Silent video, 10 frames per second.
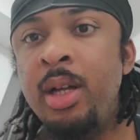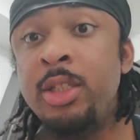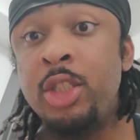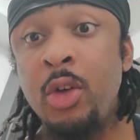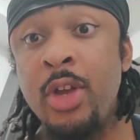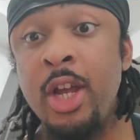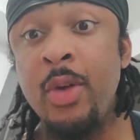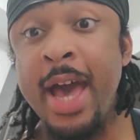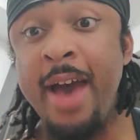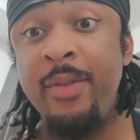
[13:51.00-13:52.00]
So there you
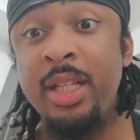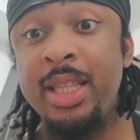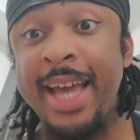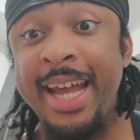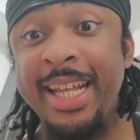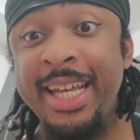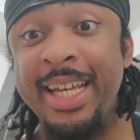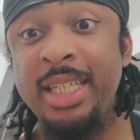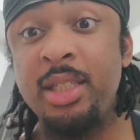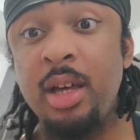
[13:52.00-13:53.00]
have it. That
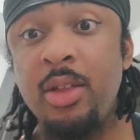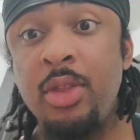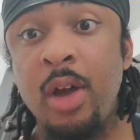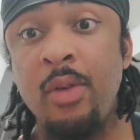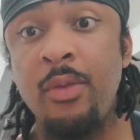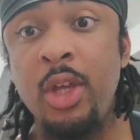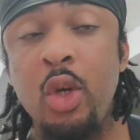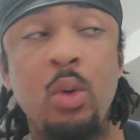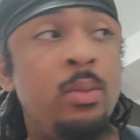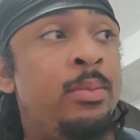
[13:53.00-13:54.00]
is the
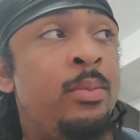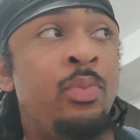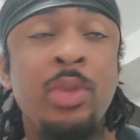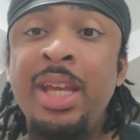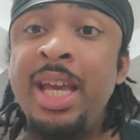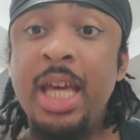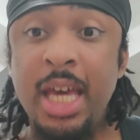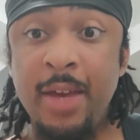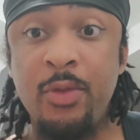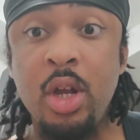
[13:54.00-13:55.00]
review.
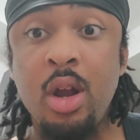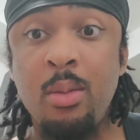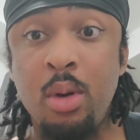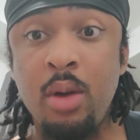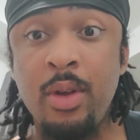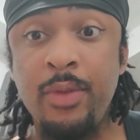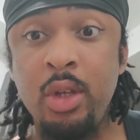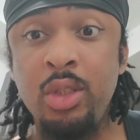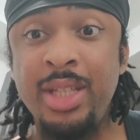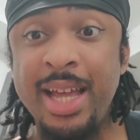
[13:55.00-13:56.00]
If there are more
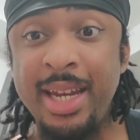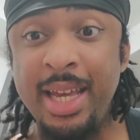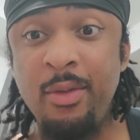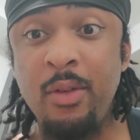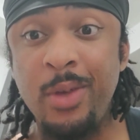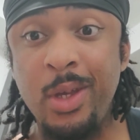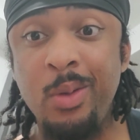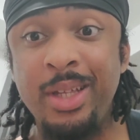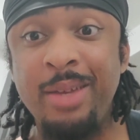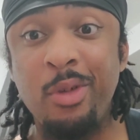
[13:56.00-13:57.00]
reviews that need review,
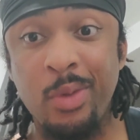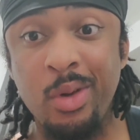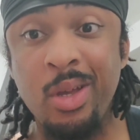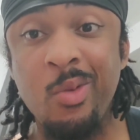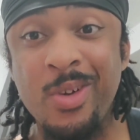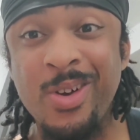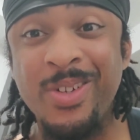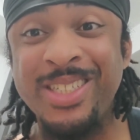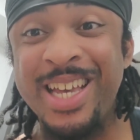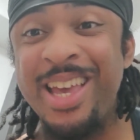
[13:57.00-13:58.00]
then reviewing will
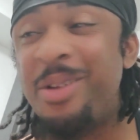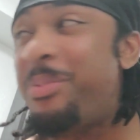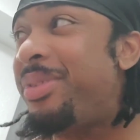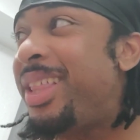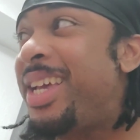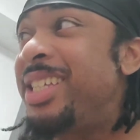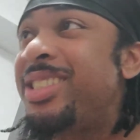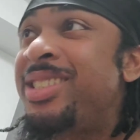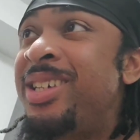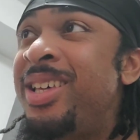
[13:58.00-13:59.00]
take place.